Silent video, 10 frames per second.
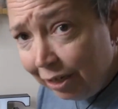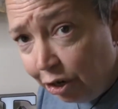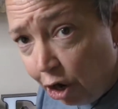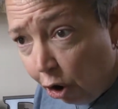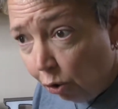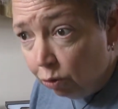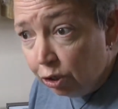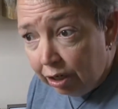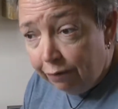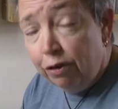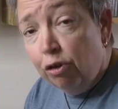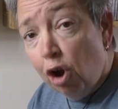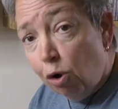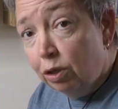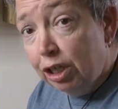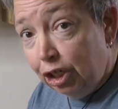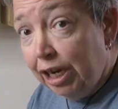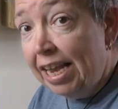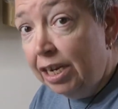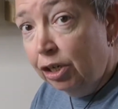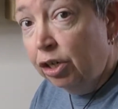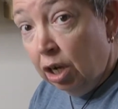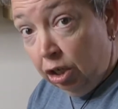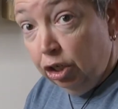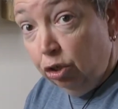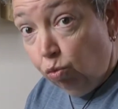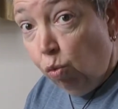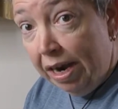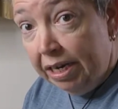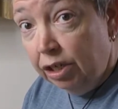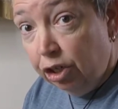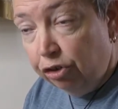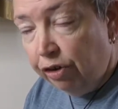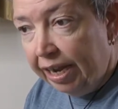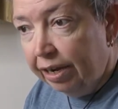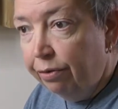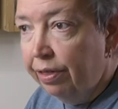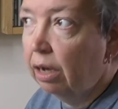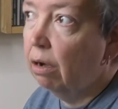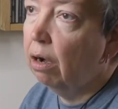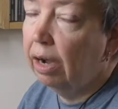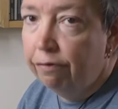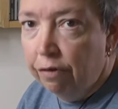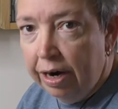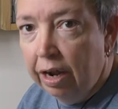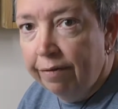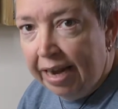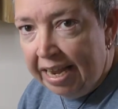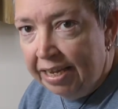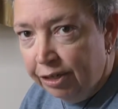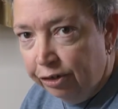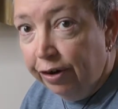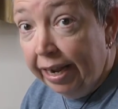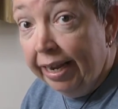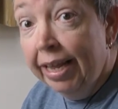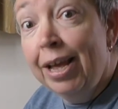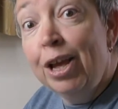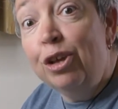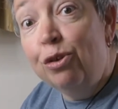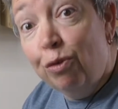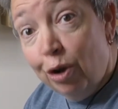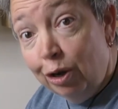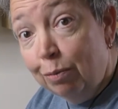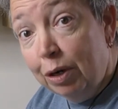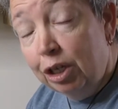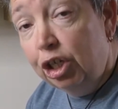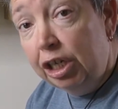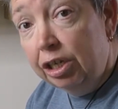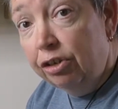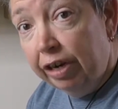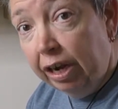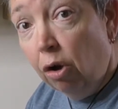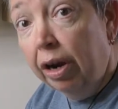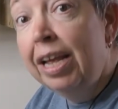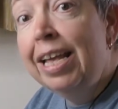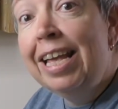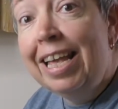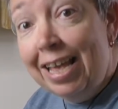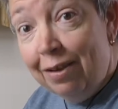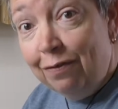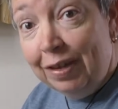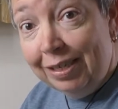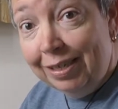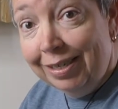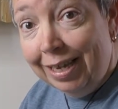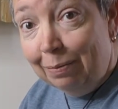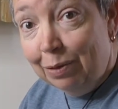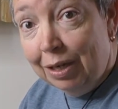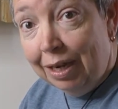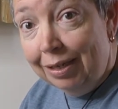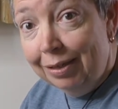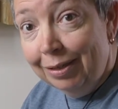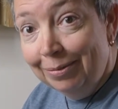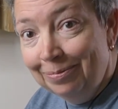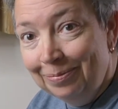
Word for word: to know so that if you go to change just one string and you think, oh, I've run out of an A string, you could put a G string on if it's the same size.